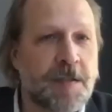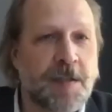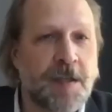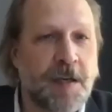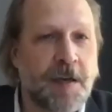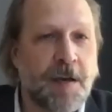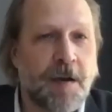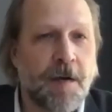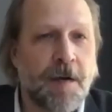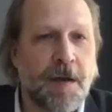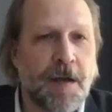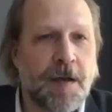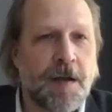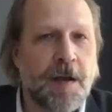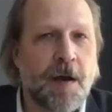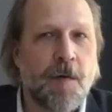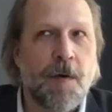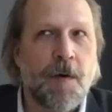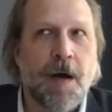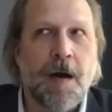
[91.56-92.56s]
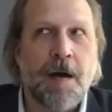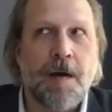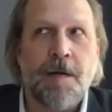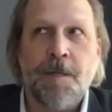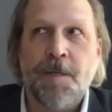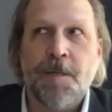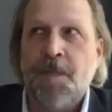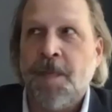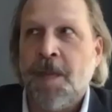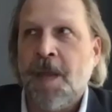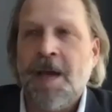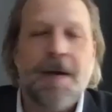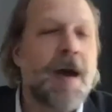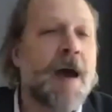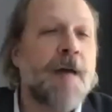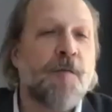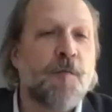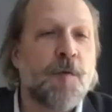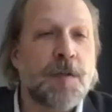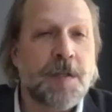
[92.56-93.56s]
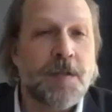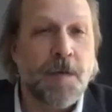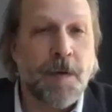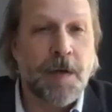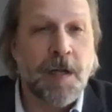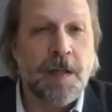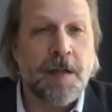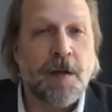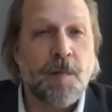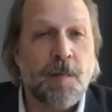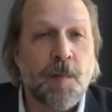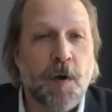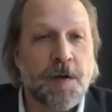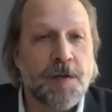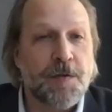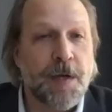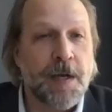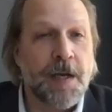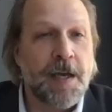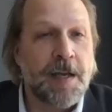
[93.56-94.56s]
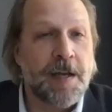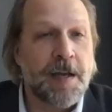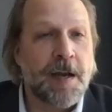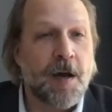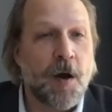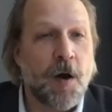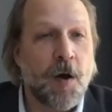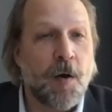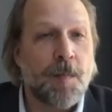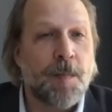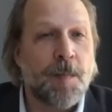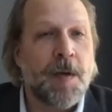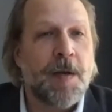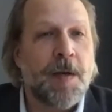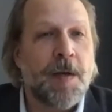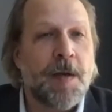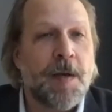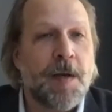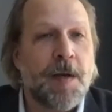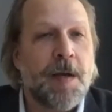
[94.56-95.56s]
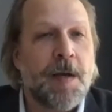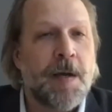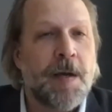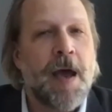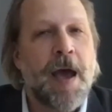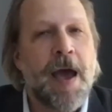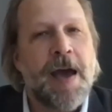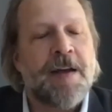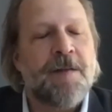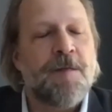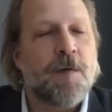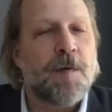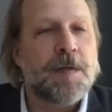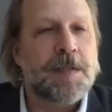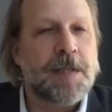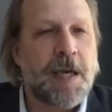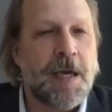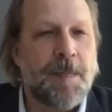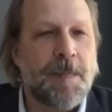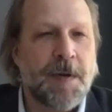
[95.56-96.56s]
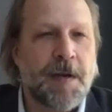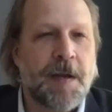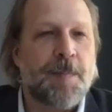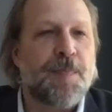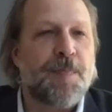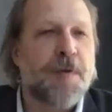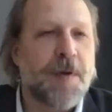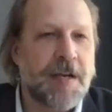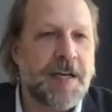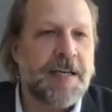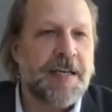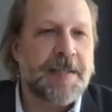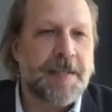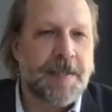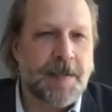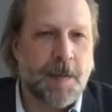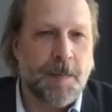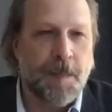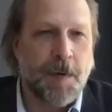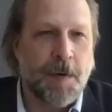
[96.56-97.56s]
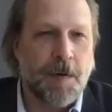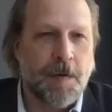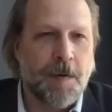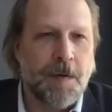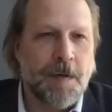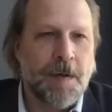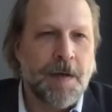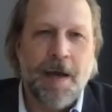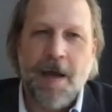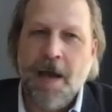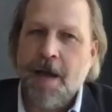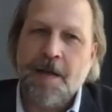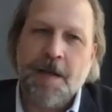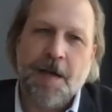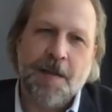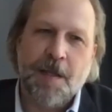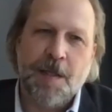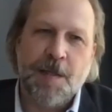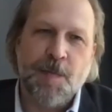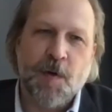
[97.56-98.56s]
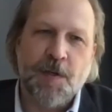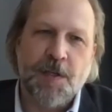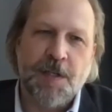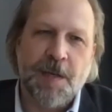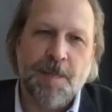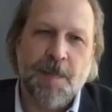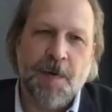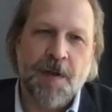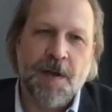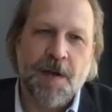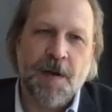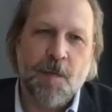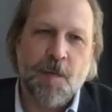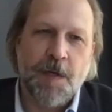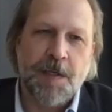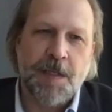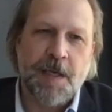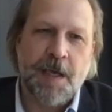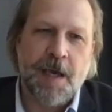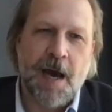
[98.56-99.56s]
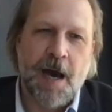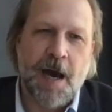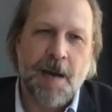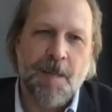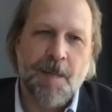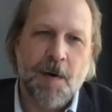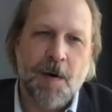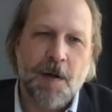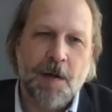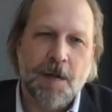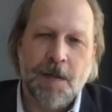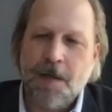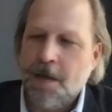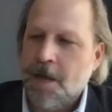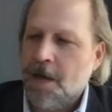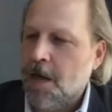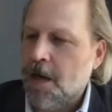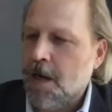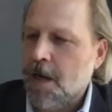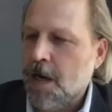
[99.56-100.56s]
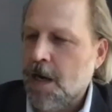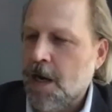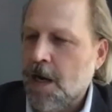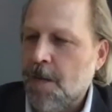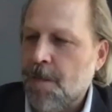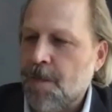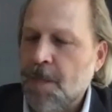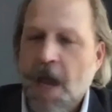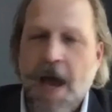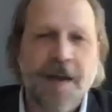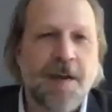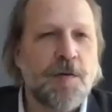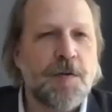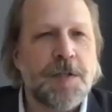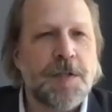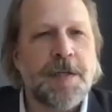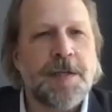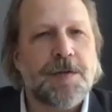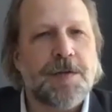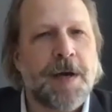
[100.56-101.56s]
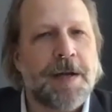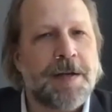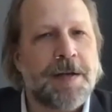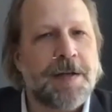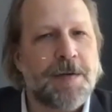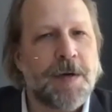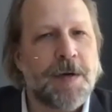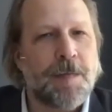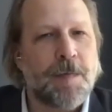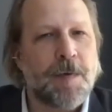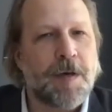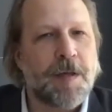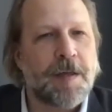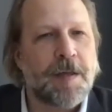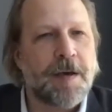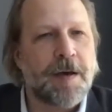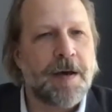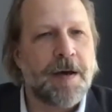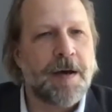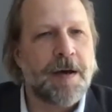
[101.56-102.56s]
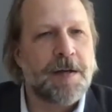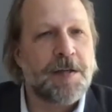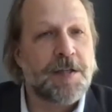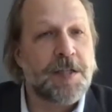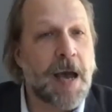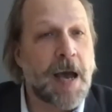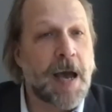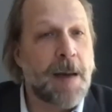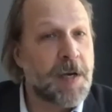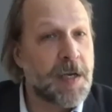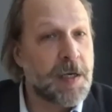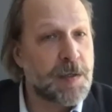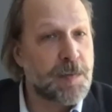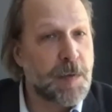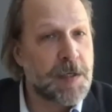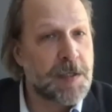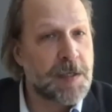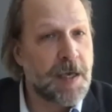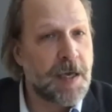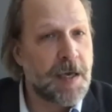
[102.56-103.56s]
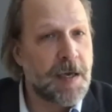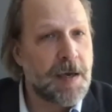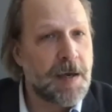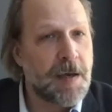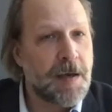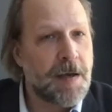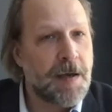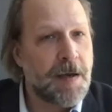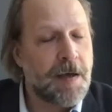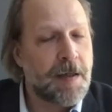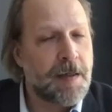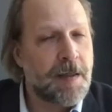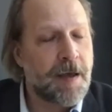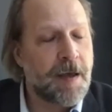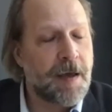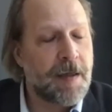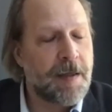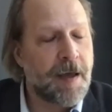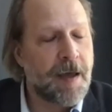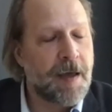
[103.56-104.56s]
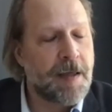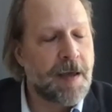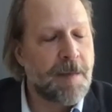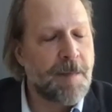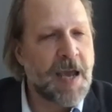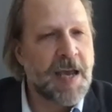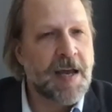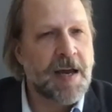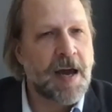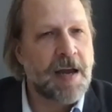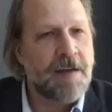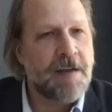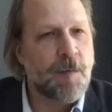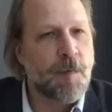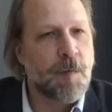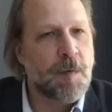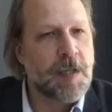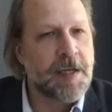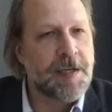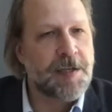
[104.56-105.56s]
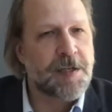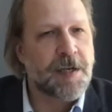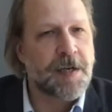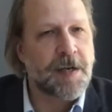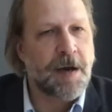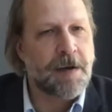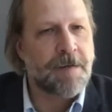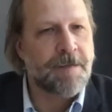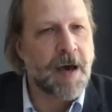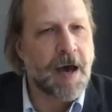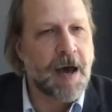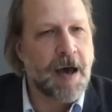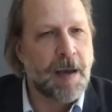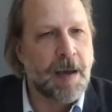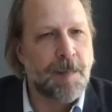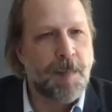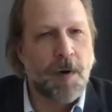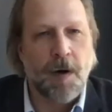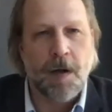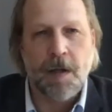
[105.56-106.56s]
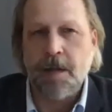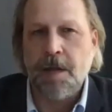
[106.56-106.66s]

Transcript: year, you know, everyone's doing a little more drinking at home, and everyone's keeping it pretty simple. And nothing's more simple than a whiskey highball. I usually try to do it with Japanese whiskey. They make kind of a religion out of the highball.